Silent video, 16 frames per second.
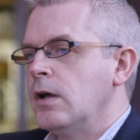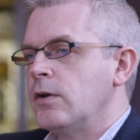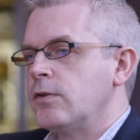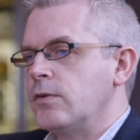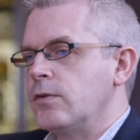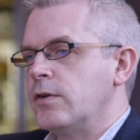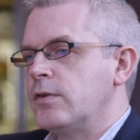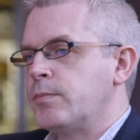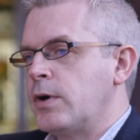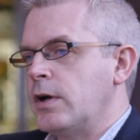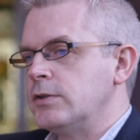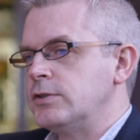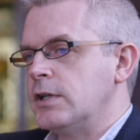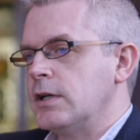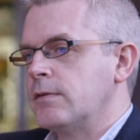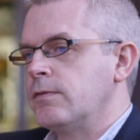So this
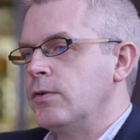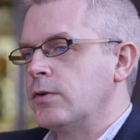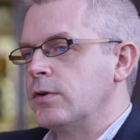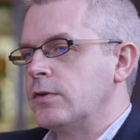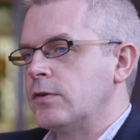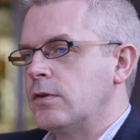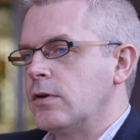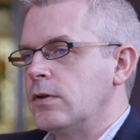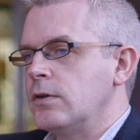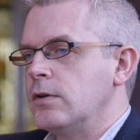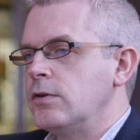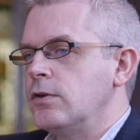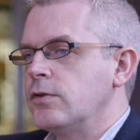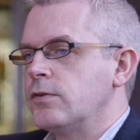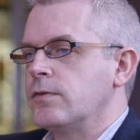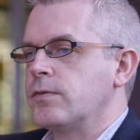project focused on the
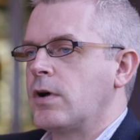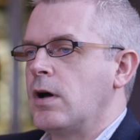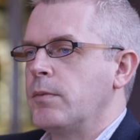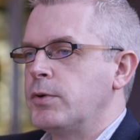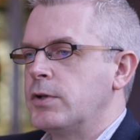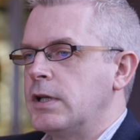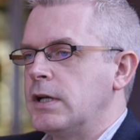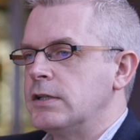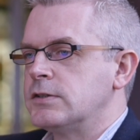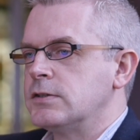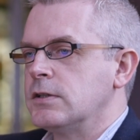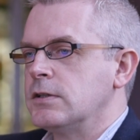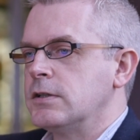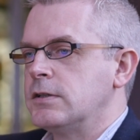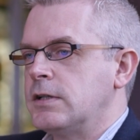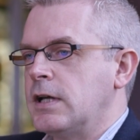use of
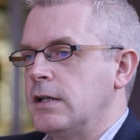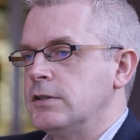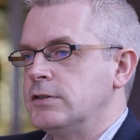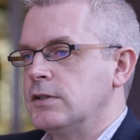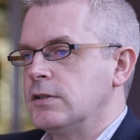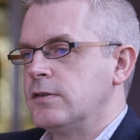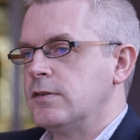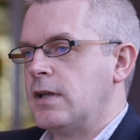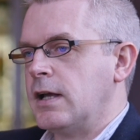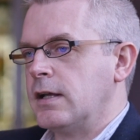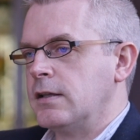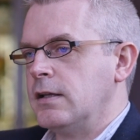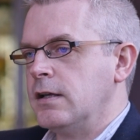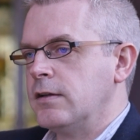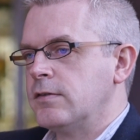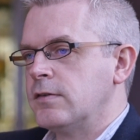computational intelligence
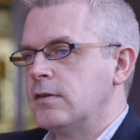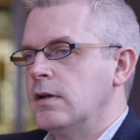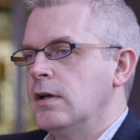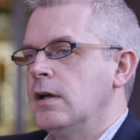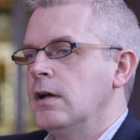techniques